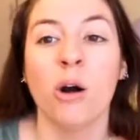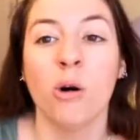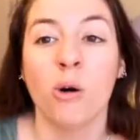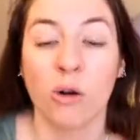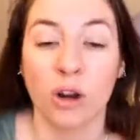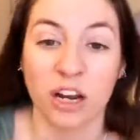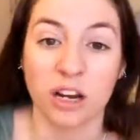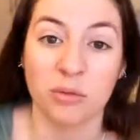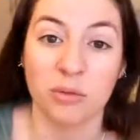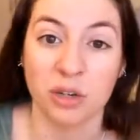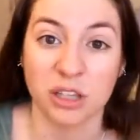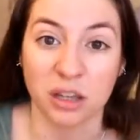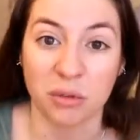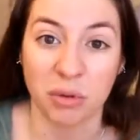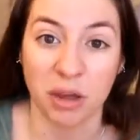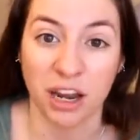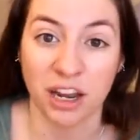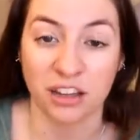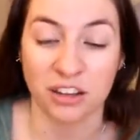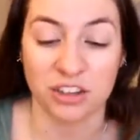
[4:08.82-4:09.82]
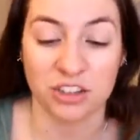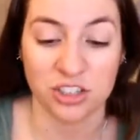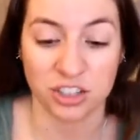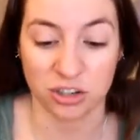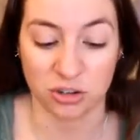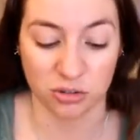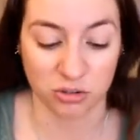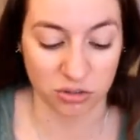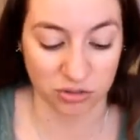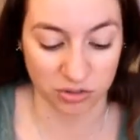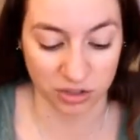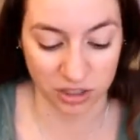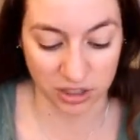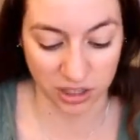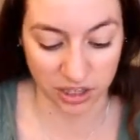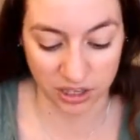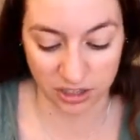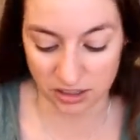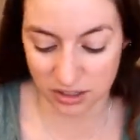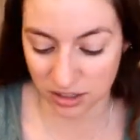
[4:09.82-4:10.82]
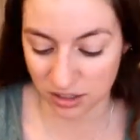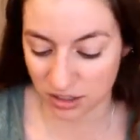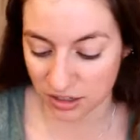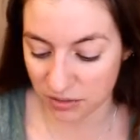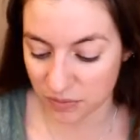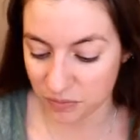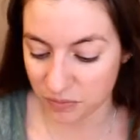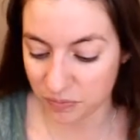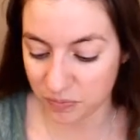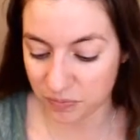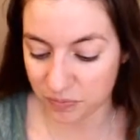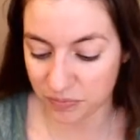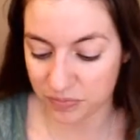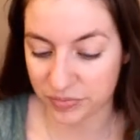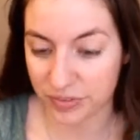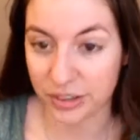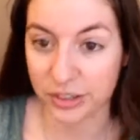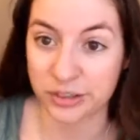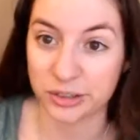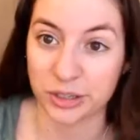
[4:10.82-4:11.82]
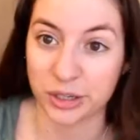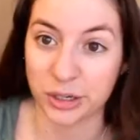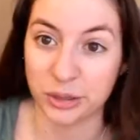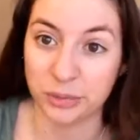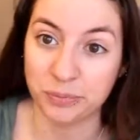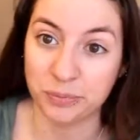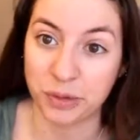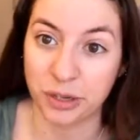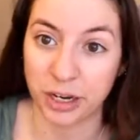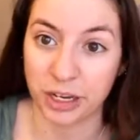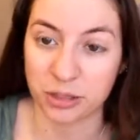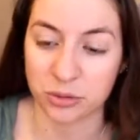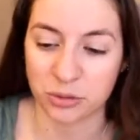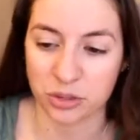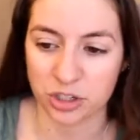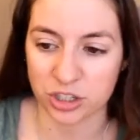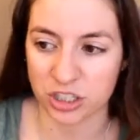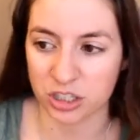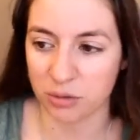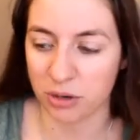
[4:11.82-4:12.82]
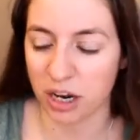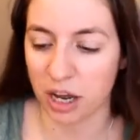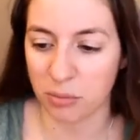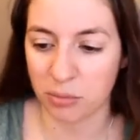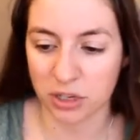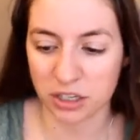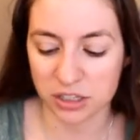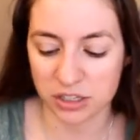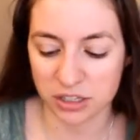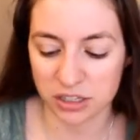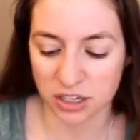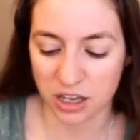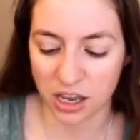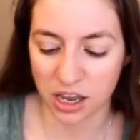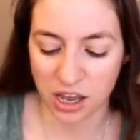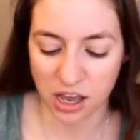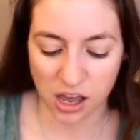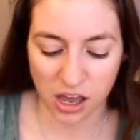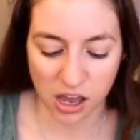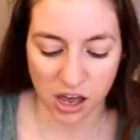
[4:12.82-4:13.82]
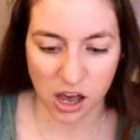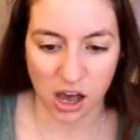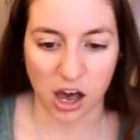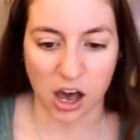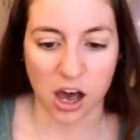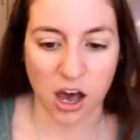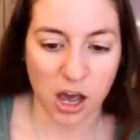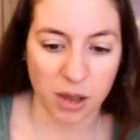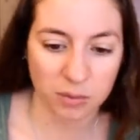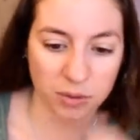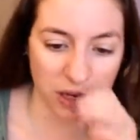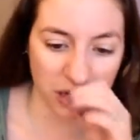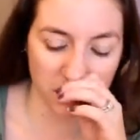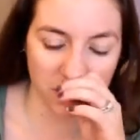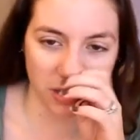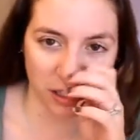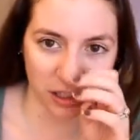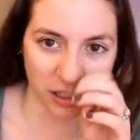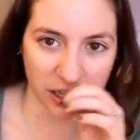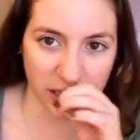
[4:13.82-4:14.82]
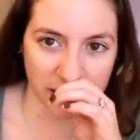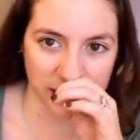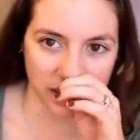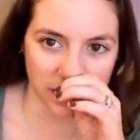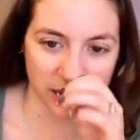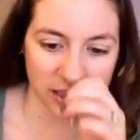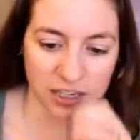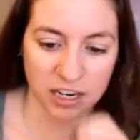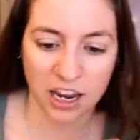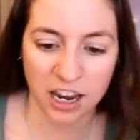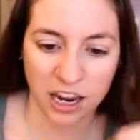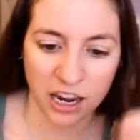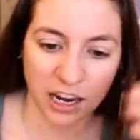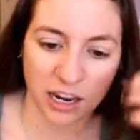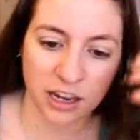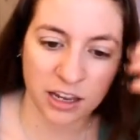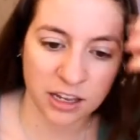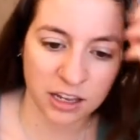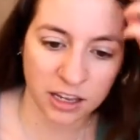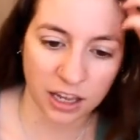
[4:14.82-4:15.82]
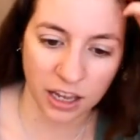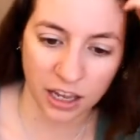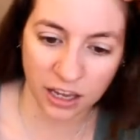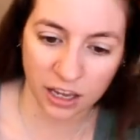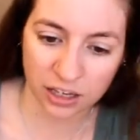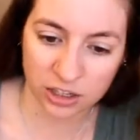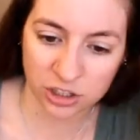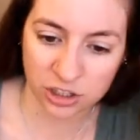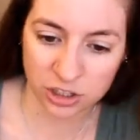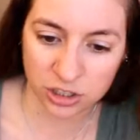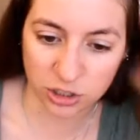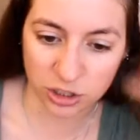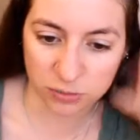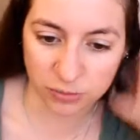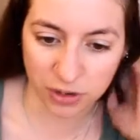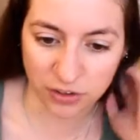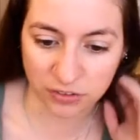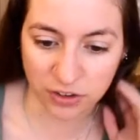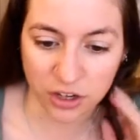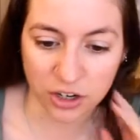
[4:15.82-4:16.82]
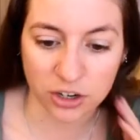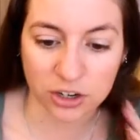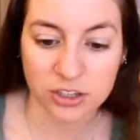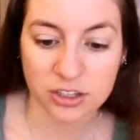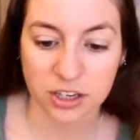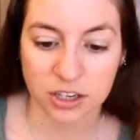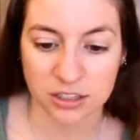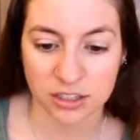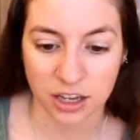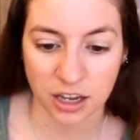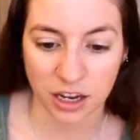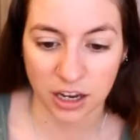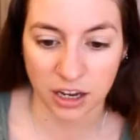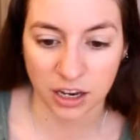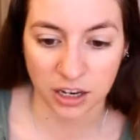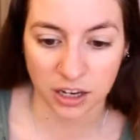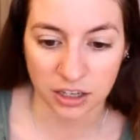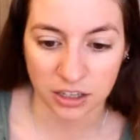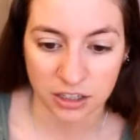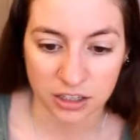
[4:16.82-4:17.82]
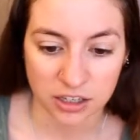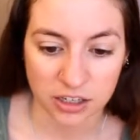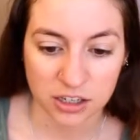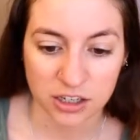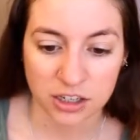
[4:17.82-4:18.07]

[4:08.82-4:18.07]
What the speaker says: Or I'm really pale and don't realize it. So I guess we'll just see what happens. I'm going to be lazy today and just use my fingers because I